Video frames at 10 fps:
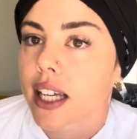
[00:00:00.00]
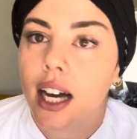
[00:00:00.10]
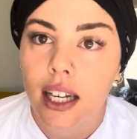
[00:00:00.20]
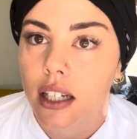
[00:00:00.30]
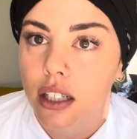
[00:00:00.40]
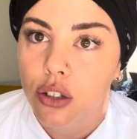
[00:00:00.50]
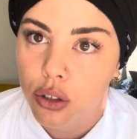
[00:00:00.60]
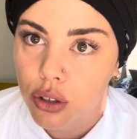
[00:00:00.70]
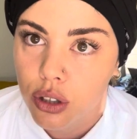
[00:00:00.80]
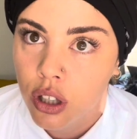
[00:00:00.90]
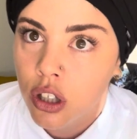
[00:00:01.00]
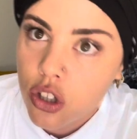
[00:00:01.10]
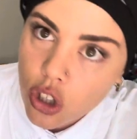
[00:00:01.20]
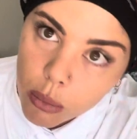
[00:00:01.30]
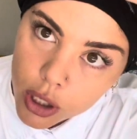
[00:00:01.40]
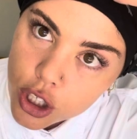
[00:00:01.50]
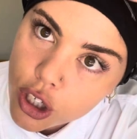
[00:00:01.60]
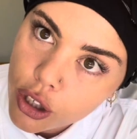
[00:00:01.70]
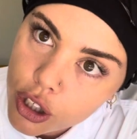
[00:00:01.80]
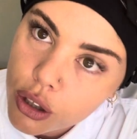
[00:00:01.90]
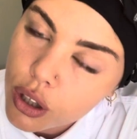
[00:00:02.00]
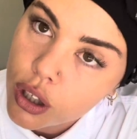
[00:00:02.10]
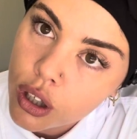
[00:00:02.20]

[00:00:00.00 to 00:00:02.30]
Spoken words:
color duk. So I'm going to show you.